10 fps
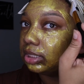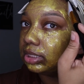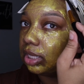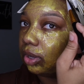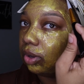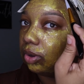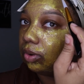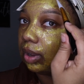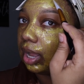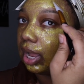
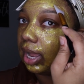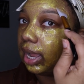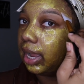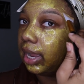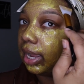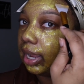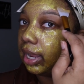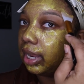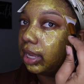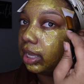so
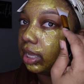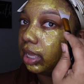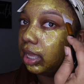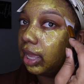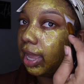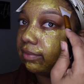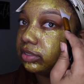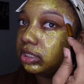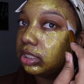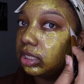I
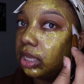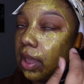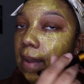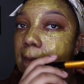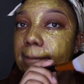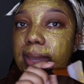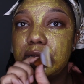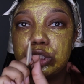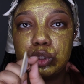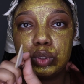have to
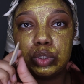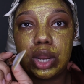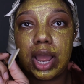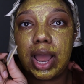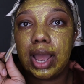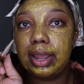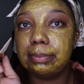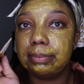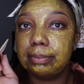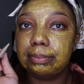make sure
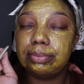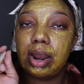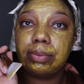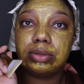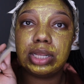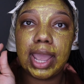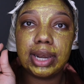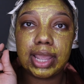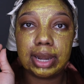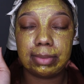I'm properly
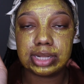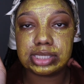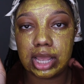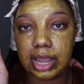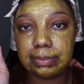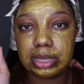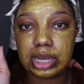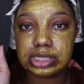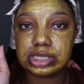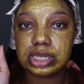allocating my time,
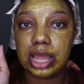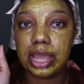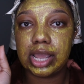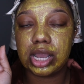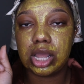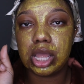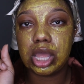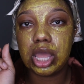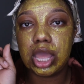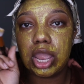because it's like,
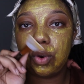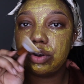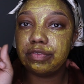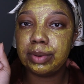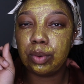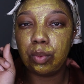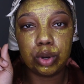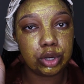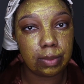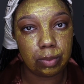in order for me to
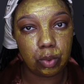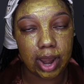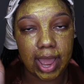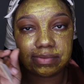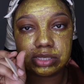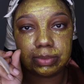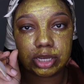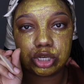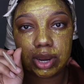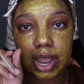work more, I have to
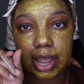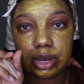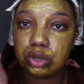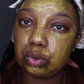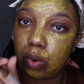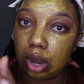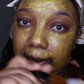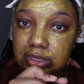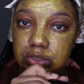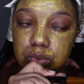make sure I do all
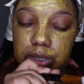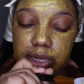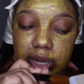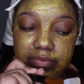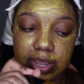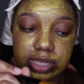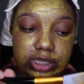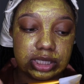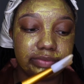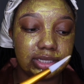of my schoolwork in advance
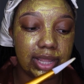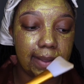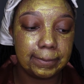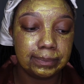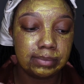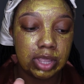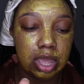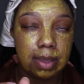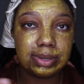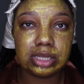and stuff like that.
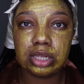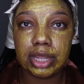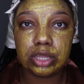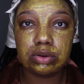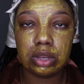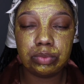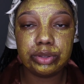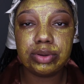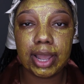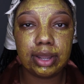But it's also like, you know,
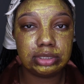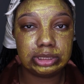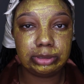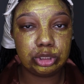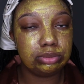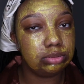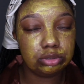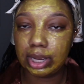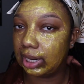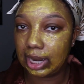when you got goals to meet,
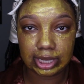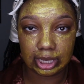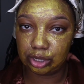you gotta lock in